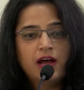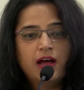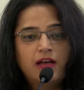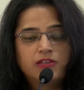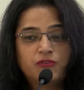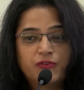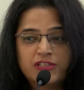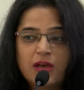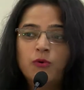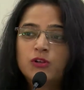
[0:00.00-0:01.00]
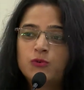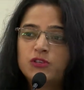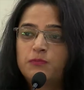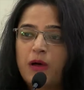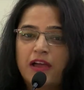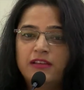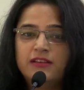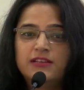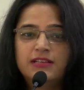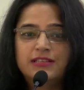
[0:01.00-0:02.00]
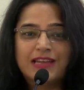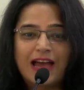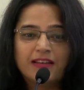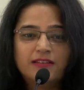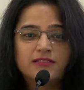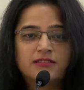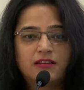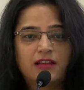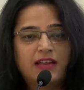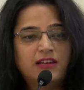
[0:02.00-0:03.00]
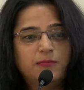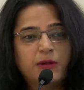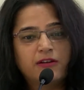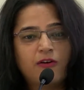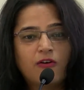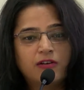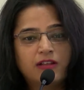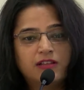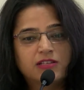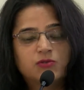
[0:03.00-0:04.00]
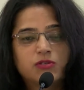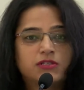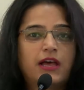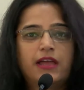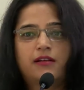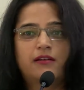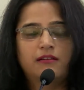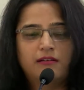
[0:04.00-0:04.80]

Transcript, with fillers: Uh, so for someone who was pioneering talent and independent content, this was like